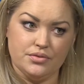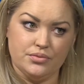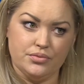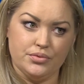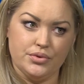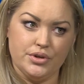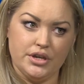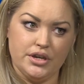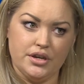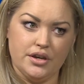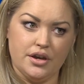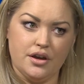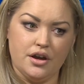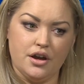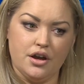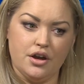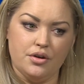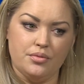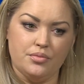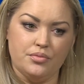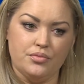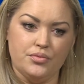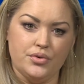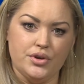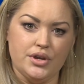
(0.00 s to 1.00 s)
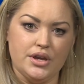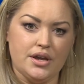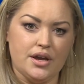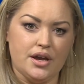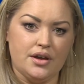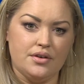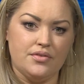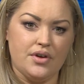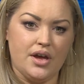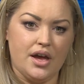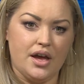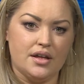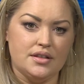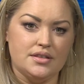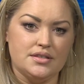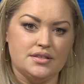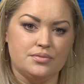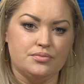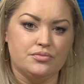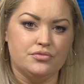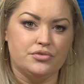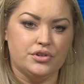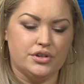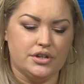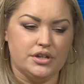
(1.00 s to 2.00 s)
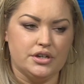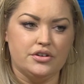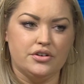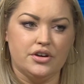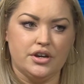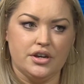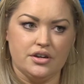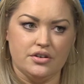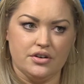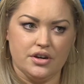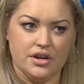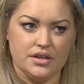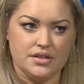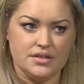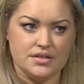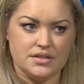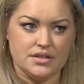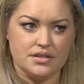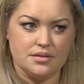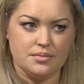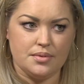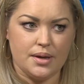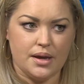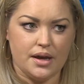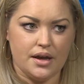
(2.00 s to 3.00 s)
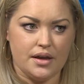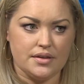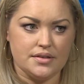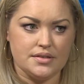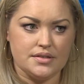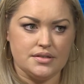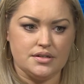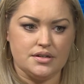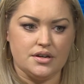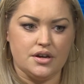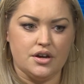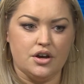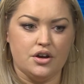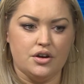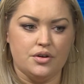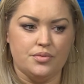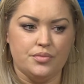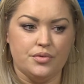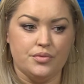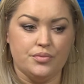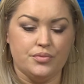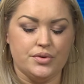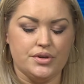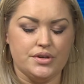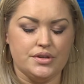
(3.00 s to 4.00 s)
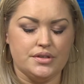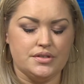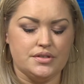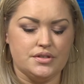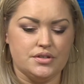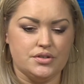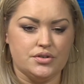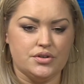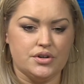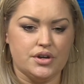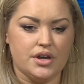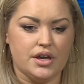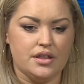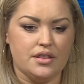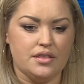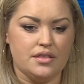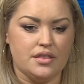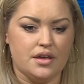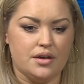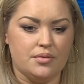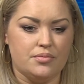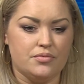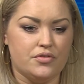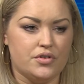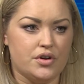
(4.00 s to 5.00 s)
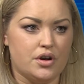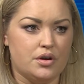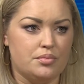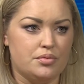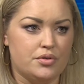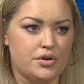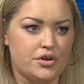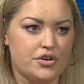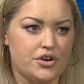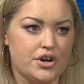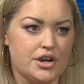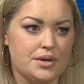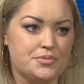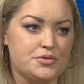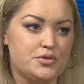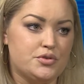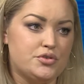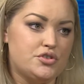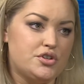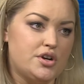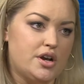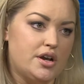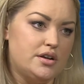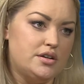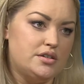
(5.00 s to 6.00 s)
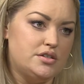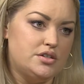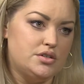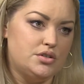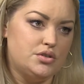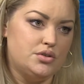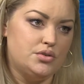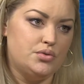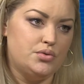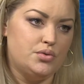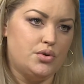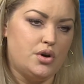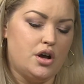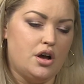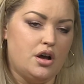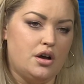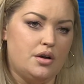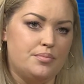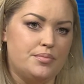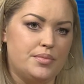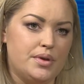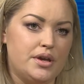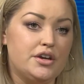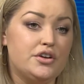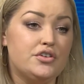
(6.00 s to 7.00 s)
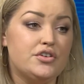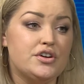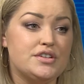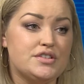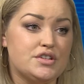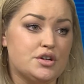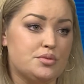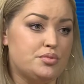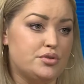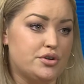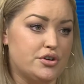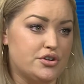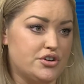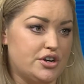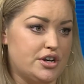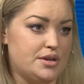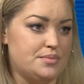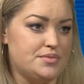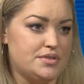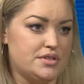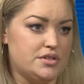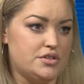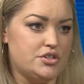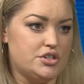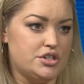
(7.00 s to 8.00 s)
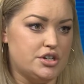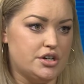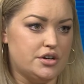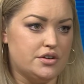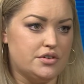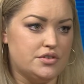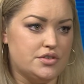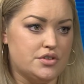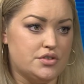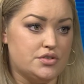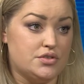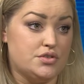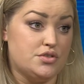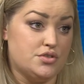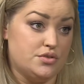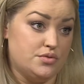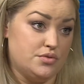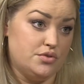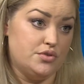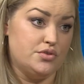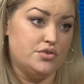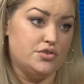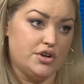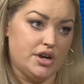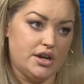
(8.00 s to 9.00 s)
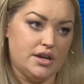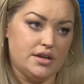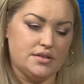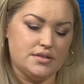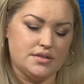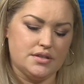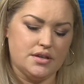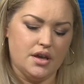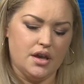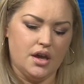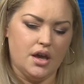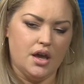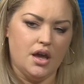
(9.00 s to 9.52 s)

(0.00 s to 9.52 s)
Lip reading: We have had some really great grants in the past, and we still get them for our programs. We're trying to increase our programs this year through grants.